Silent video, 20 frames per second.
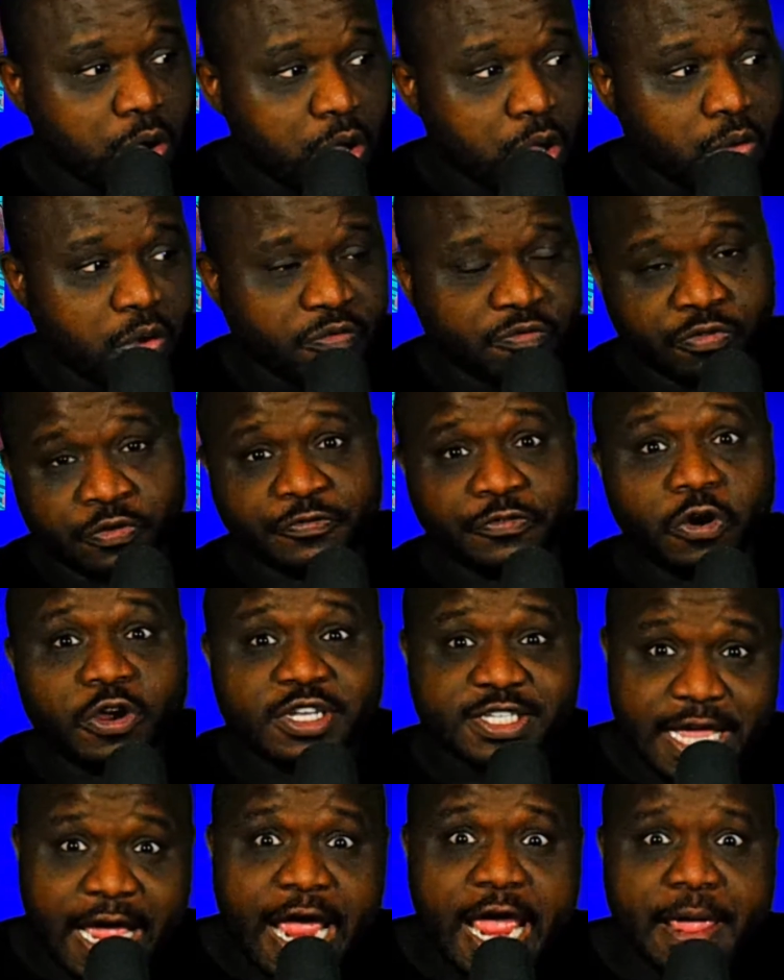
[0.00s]
the
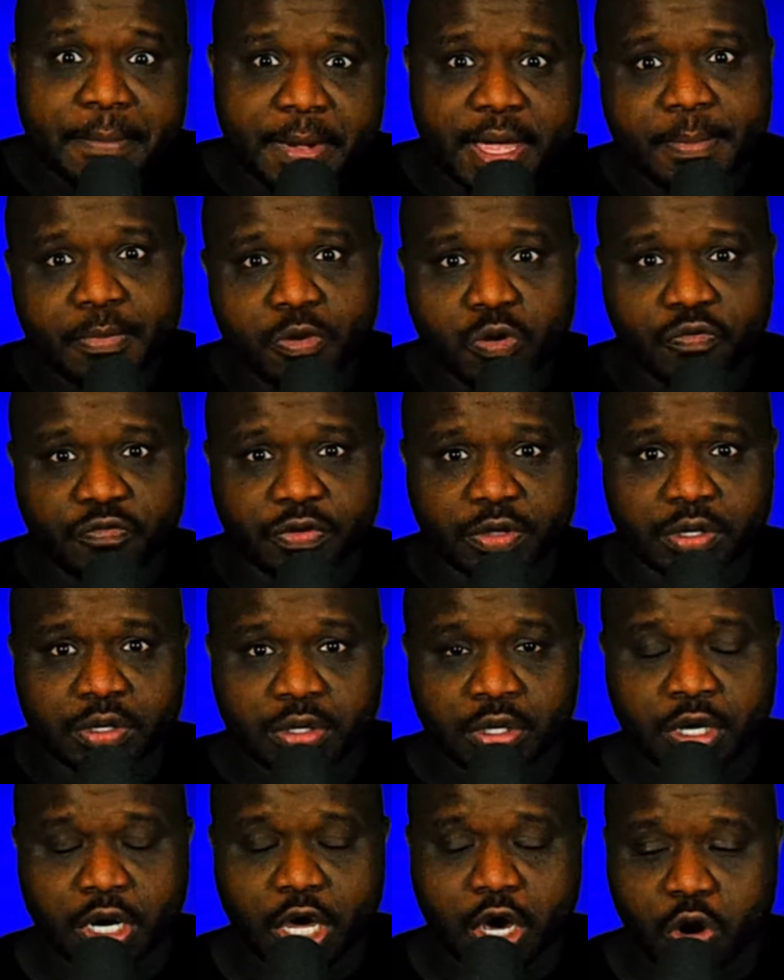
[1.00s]
first Iron Man movie,
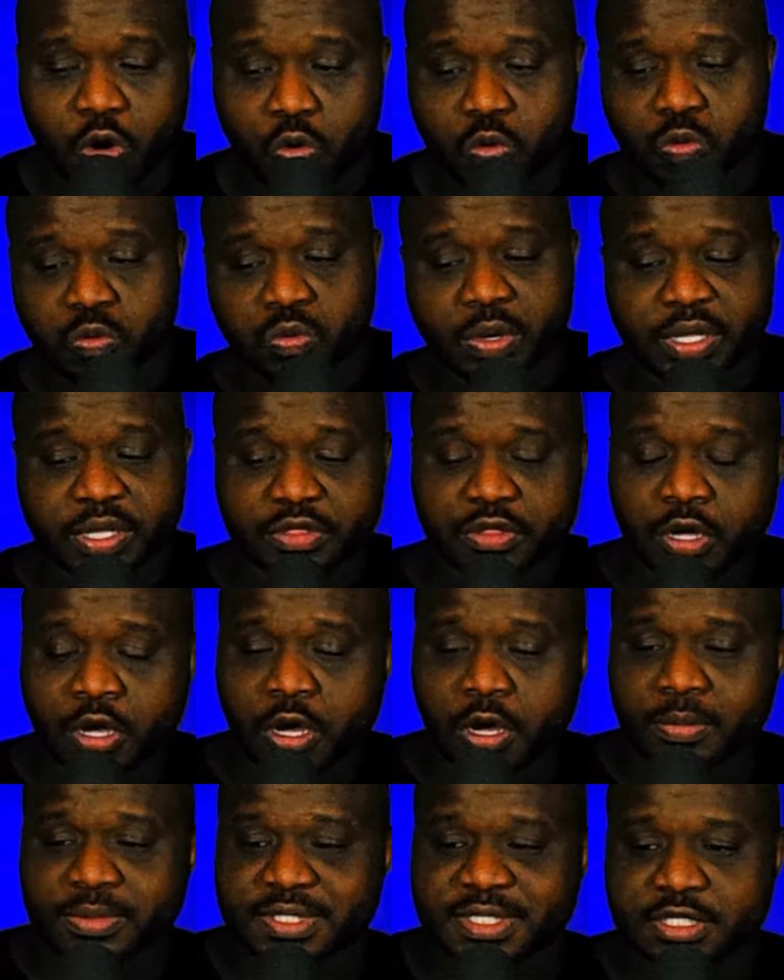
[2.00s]
with
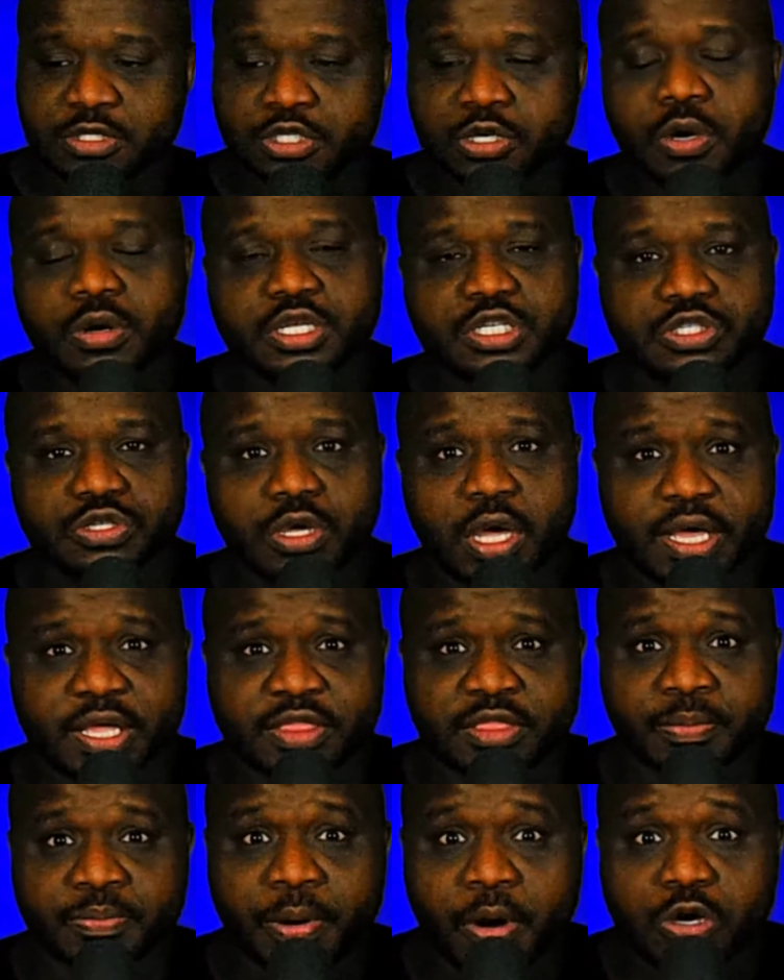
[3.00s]
Tony
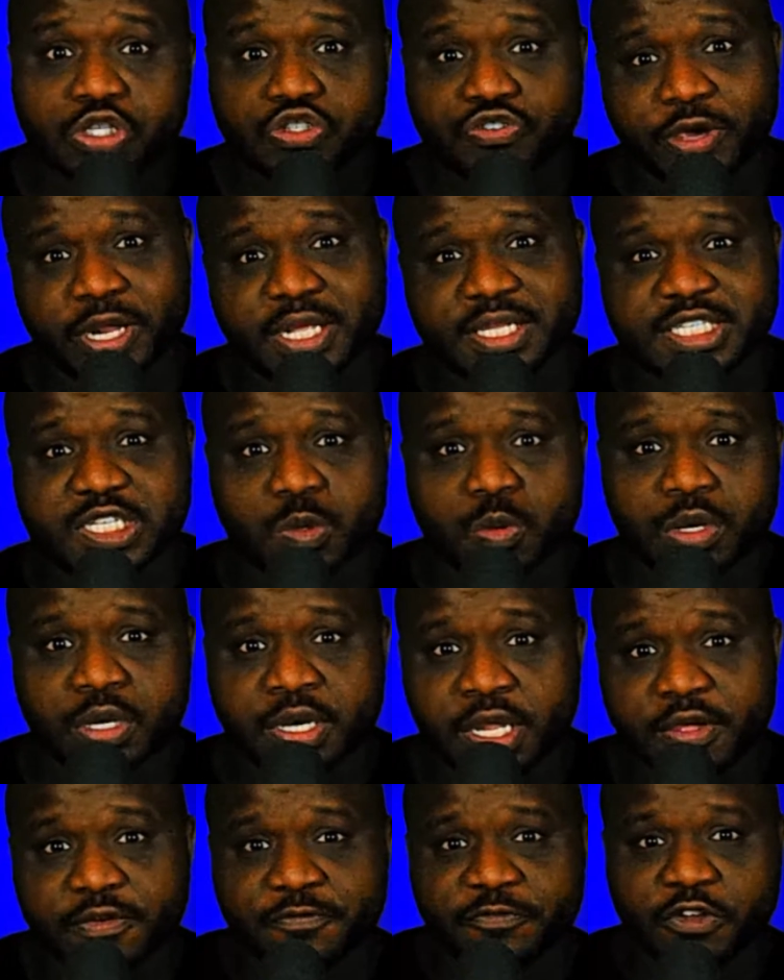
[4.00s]
Stark, the post-credits scene with
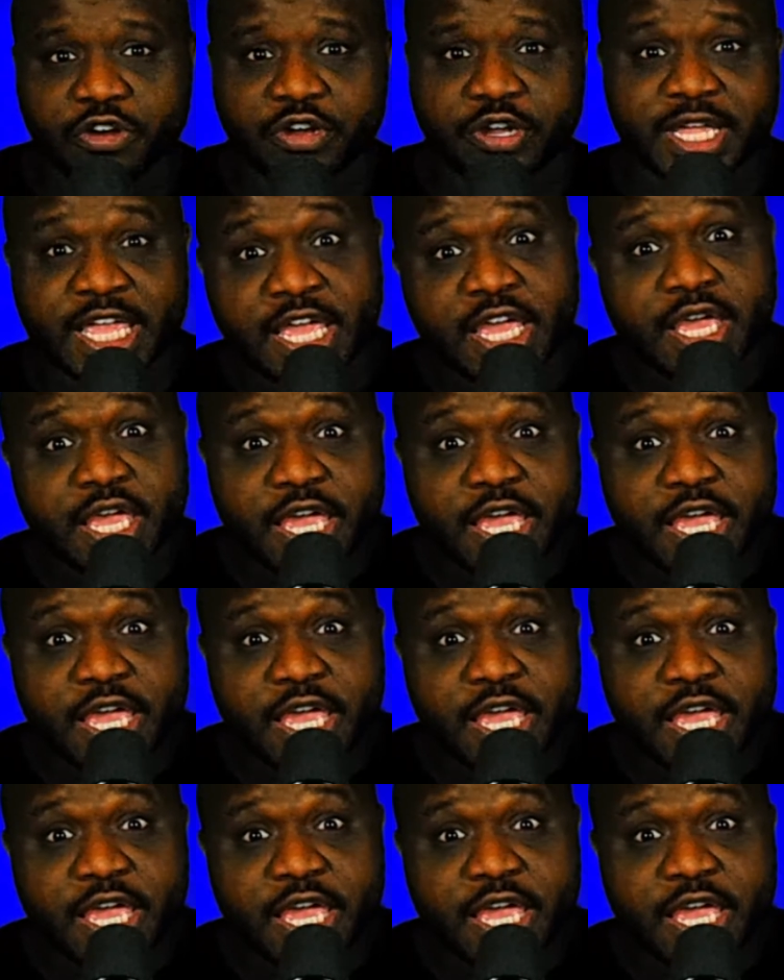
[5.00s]
Nick Fury,